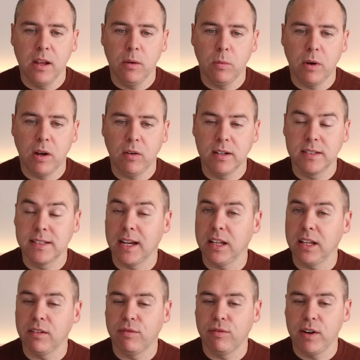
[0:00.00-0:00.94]
Well,
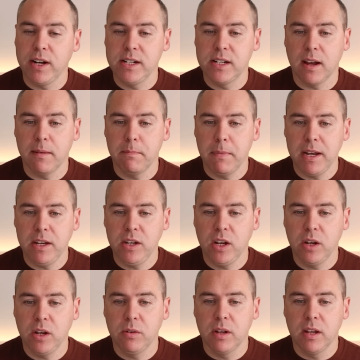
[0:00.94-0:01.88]
select the three dot
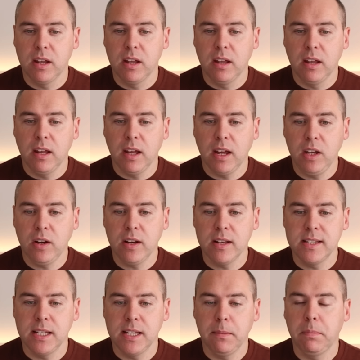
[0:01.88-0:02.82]
menu and you can
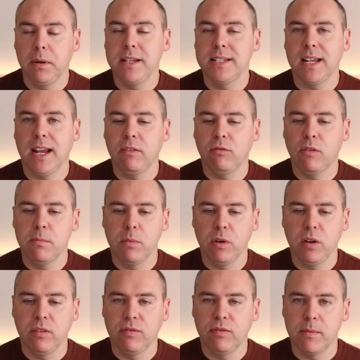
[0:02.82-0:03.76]
simply select
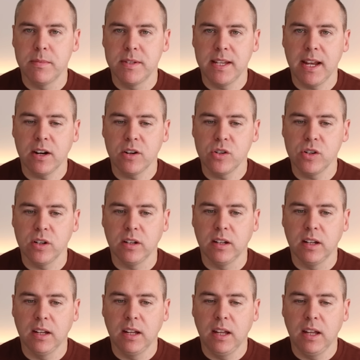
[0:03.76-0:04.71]
remove from
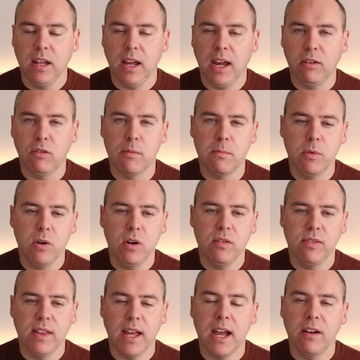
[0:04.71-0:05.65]
section and
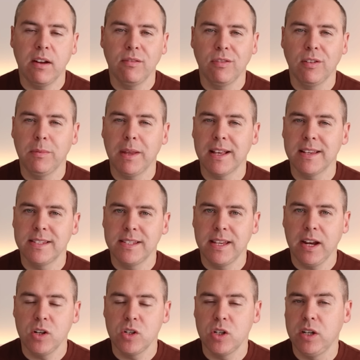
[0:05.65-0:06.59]
remove that from that
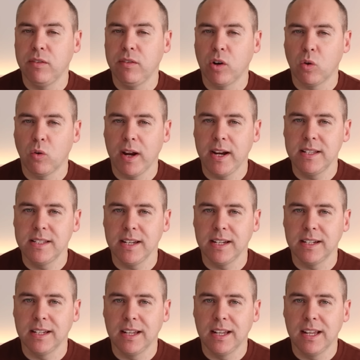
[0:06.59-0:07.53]
section you've
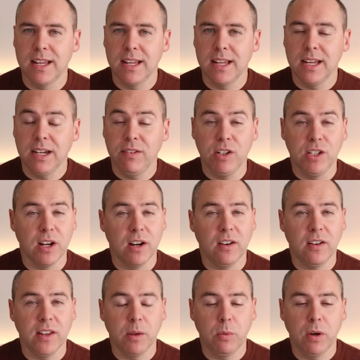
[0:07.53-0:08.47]
created. If you don't
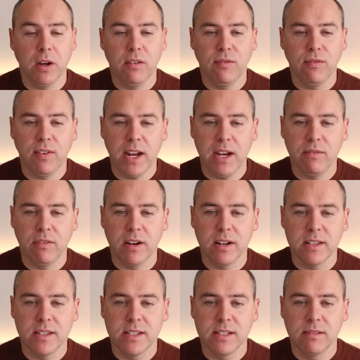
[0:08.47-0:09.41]
like the word
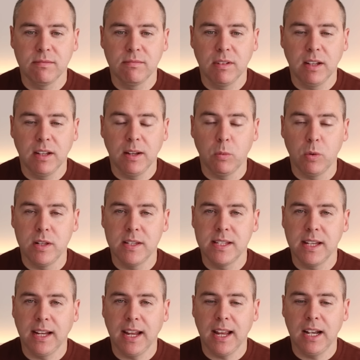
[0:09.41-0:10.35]
favorites, once
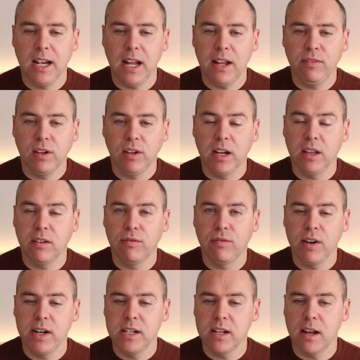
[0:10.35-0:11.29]
again, left click the
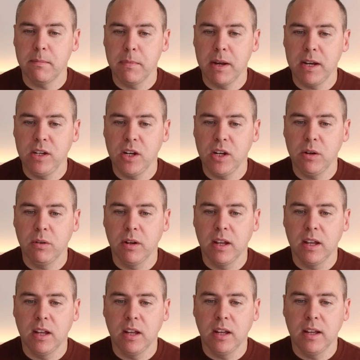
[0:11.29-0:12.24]
three dot menu,
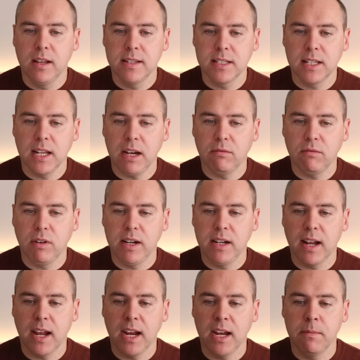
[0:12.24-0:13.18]
select
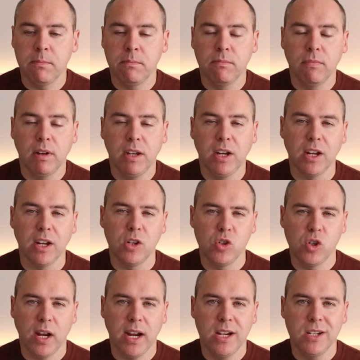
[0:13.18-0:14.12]
rename. You can
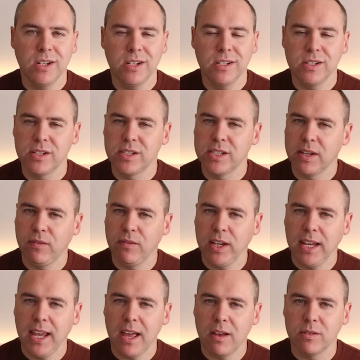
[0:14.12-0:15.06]
change this to
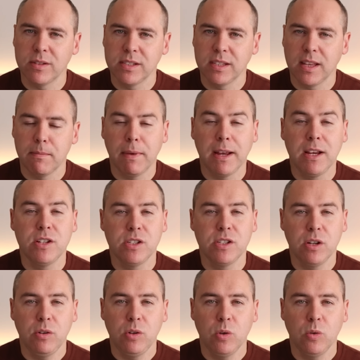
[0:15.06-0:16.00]
something else that may
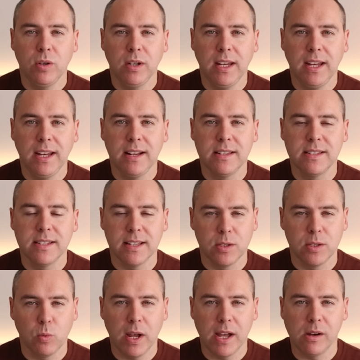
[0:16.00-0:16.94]
suit your needs
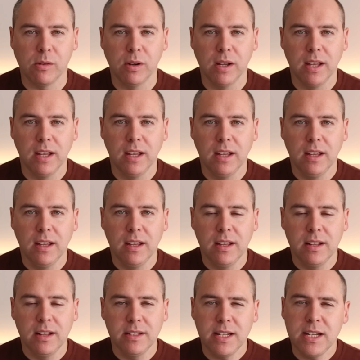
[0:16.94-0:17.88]
as well.
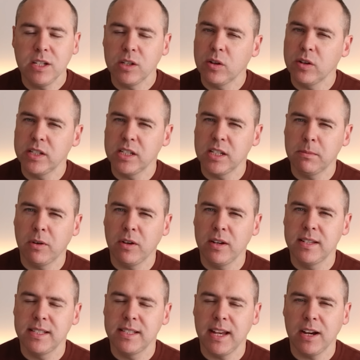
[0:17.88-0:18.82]
So these
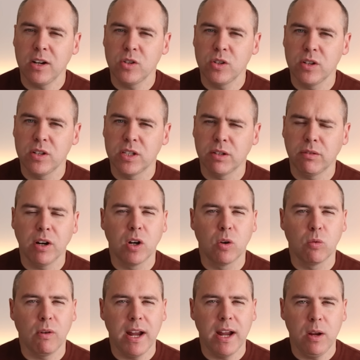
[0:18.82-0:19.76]
customized sections are a
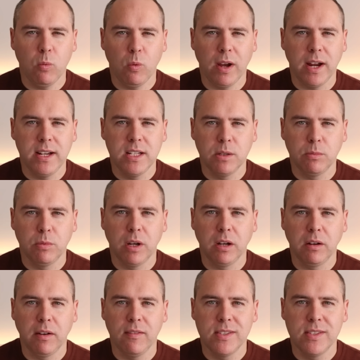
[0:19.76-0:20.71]
great way to
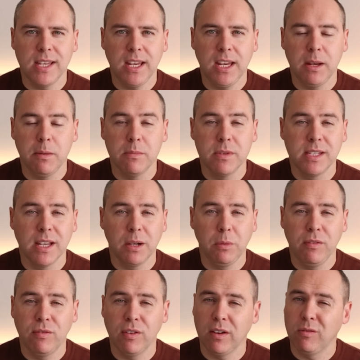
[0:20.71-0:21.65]
work with teams that
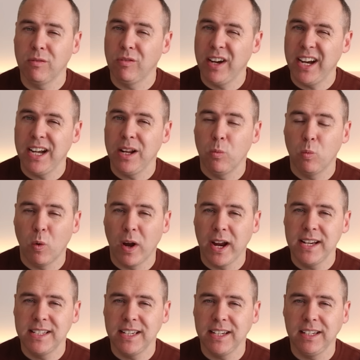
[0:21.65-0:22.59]
we've really
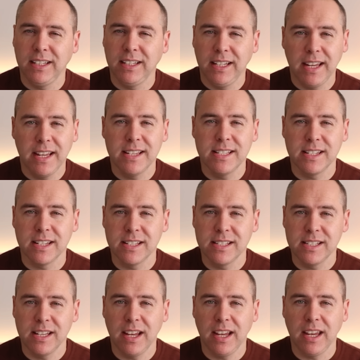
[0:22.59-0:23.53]
waited years to
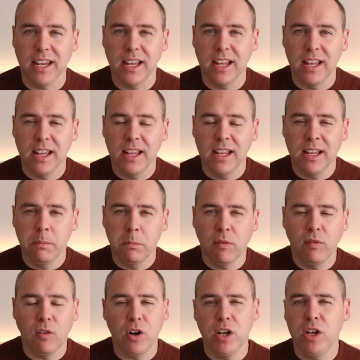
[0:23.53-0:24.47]
see,
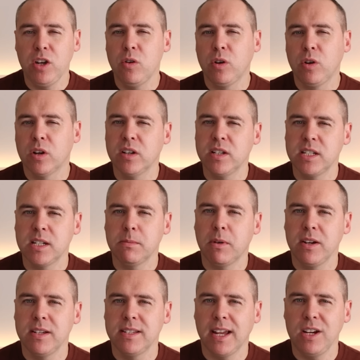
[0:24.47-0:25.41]
providing you
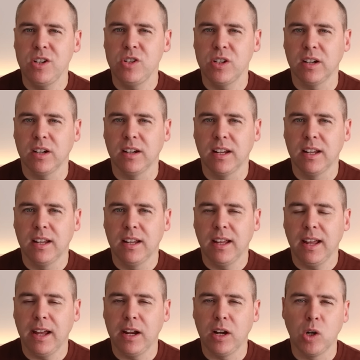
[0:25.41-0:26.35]
customization
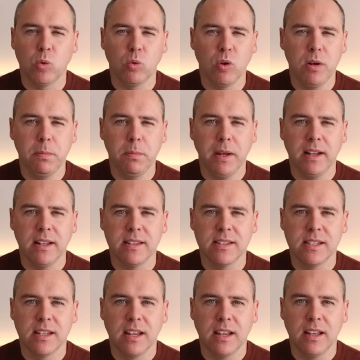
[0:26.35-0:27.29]
and
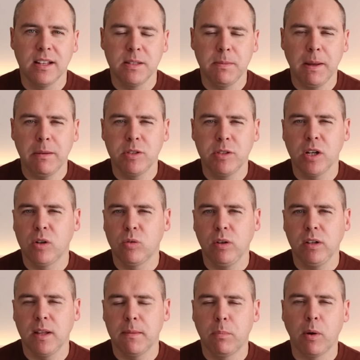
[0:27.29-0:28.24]
groupings to be able to
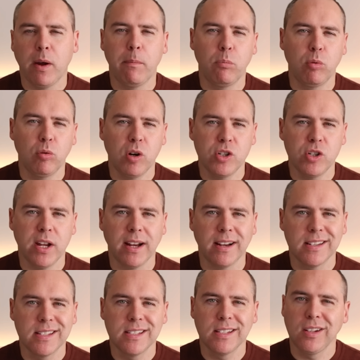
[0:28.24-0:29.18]
group them by
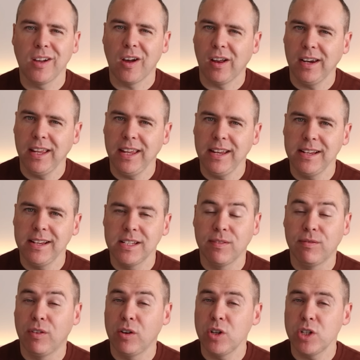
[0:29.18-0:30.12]
projects, colleagues,
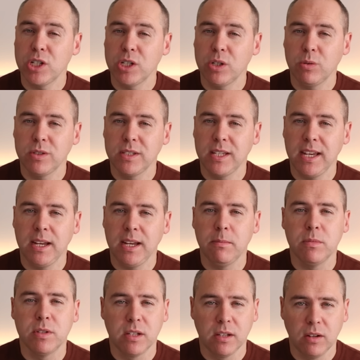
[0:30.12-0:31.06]
functional
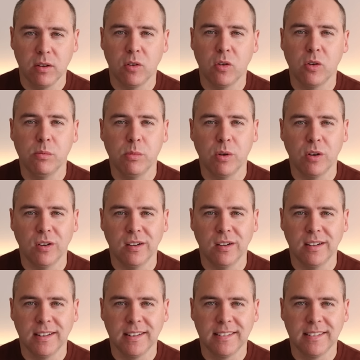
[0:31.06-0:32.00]
teams, or more.